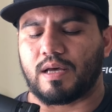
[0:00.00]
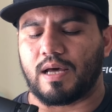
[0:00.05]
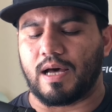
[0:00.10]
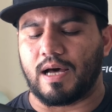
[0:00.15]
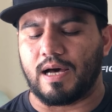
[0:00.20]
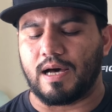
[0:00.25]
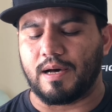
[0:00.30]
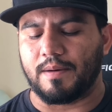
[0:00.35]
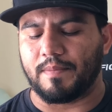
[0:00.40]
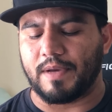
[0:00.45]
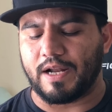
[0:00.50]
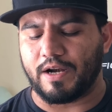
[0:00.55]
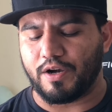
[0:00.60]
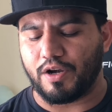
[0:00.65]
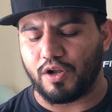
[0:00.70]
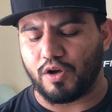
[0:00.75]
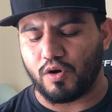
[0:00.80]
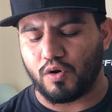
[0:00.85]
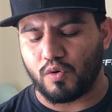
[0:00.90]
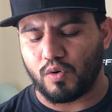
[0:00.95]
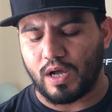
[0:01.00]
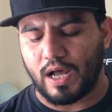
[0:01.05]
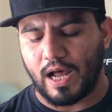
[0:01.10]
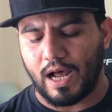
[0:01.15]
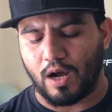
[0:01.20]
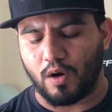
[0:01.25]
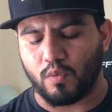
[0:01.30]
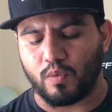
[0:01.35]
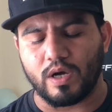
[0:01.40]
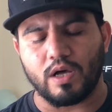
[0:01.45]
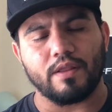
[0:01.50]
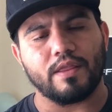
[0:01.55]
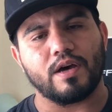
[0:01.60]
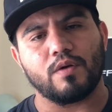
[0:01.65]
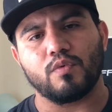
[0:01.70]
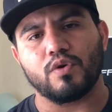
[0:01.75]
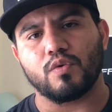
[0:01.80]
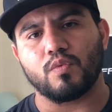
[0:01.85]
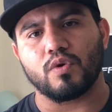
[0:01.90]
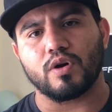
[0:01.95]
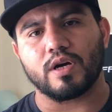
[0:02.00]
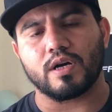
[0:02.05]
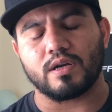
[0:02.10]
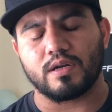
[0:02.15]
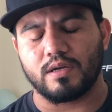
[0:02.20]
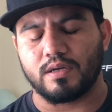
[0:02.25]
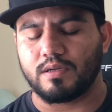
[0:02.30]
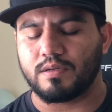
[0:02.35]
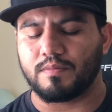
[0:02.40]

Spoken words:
I don't know how well that would work,